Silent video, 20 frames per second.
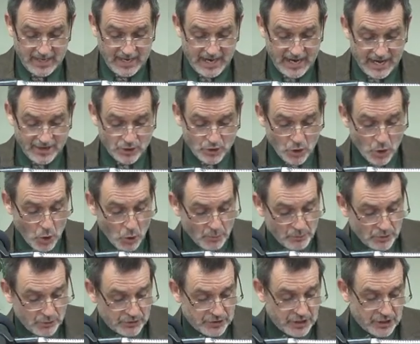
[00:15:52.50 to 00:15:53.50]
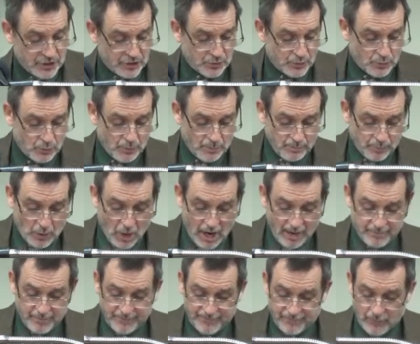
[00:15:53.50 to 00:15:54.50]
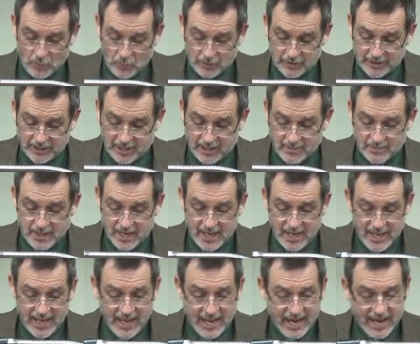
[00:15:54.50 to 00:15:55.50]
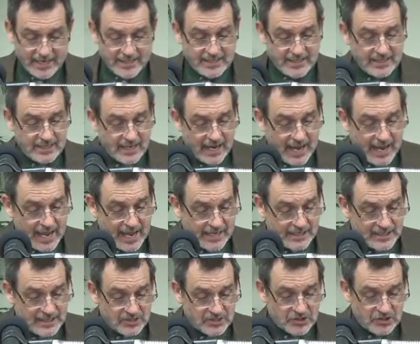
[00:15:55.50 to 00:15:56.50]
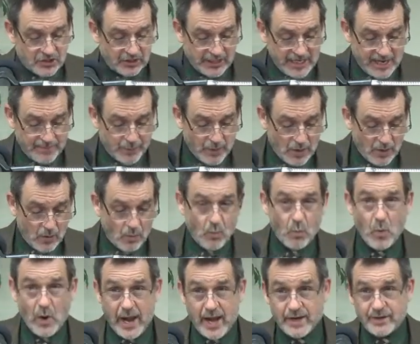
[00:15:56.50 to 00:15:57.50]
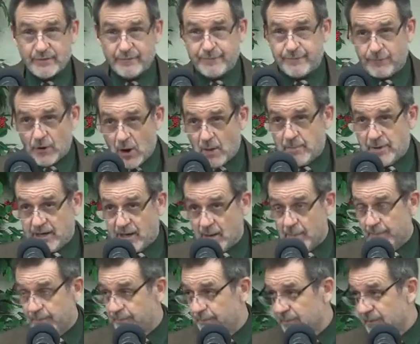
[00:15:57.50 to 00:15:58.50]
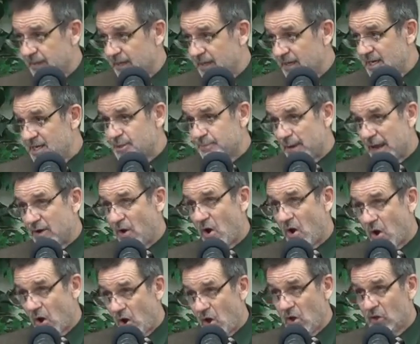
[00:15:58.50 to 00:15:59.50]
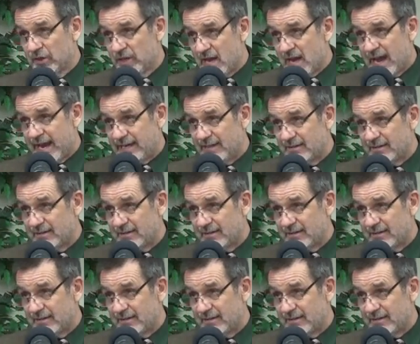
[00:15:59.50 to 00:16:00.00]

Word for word: And no musicians were brought before him, and, and his sleep went from him. He spent all night